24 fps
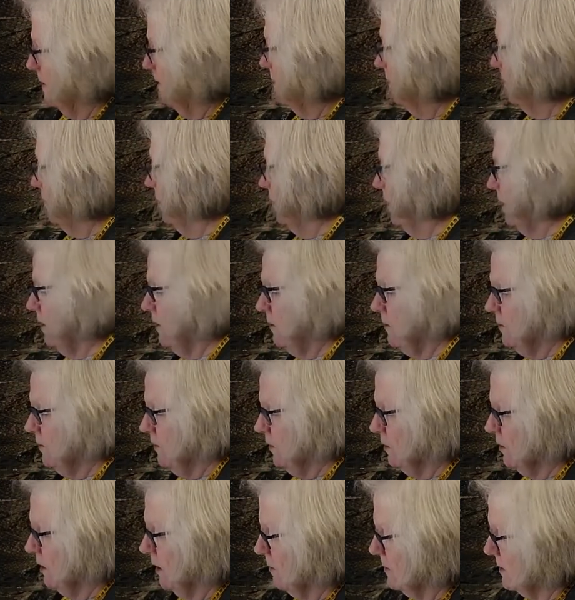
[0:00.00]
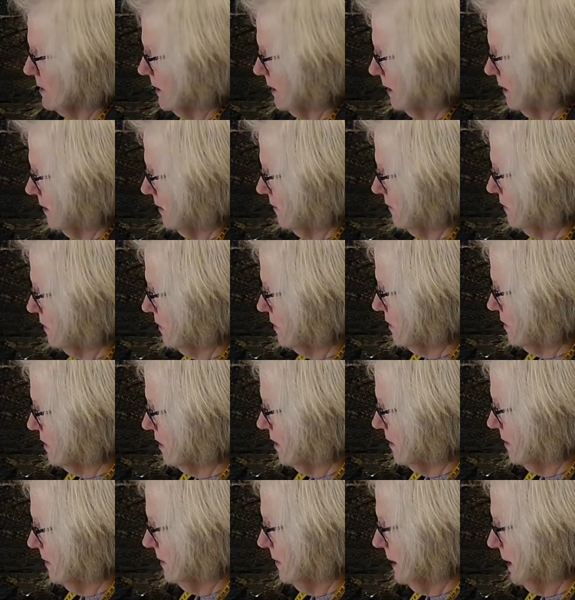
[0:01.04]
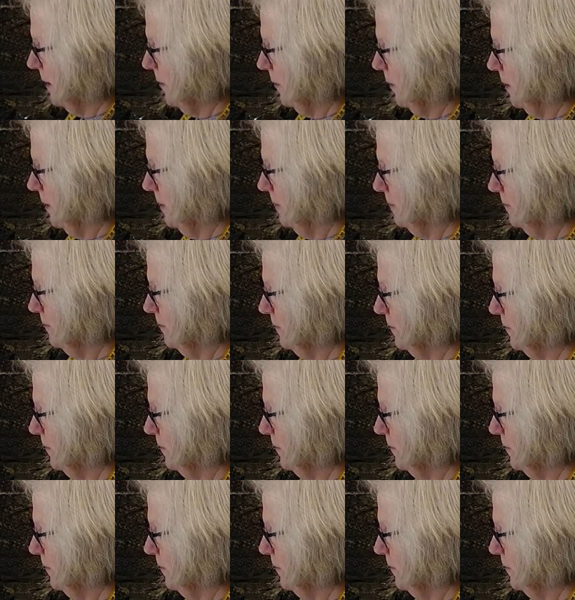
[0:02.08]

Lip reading: There you go. God, that was lucky, first time with that one.